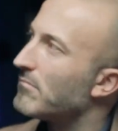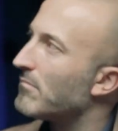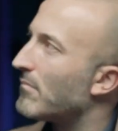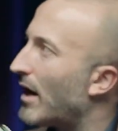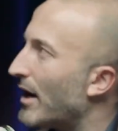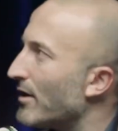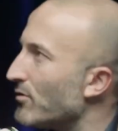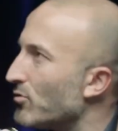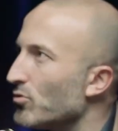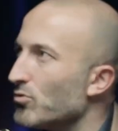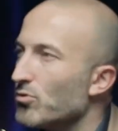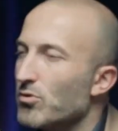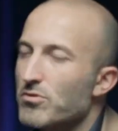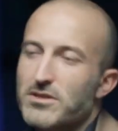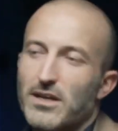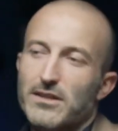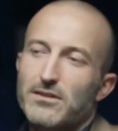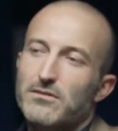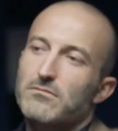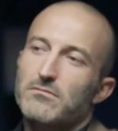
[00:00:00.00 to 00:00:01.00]
I don't know
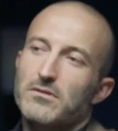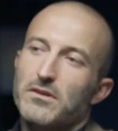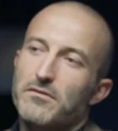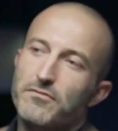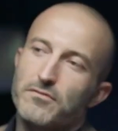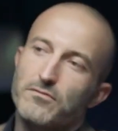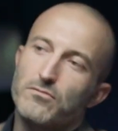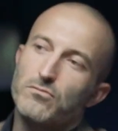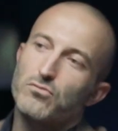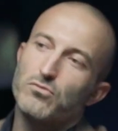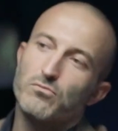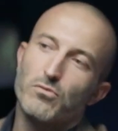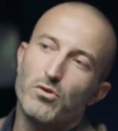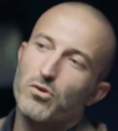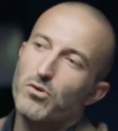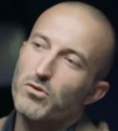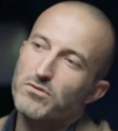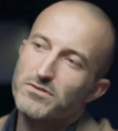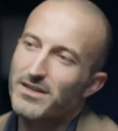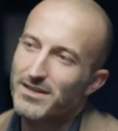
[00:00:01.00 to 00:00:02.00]
that if
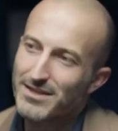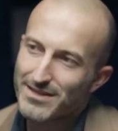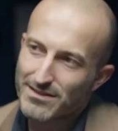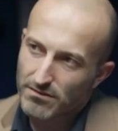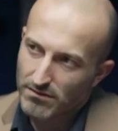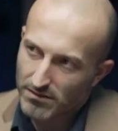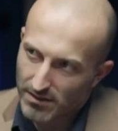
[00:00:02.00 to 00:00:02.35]
tomorrow there is a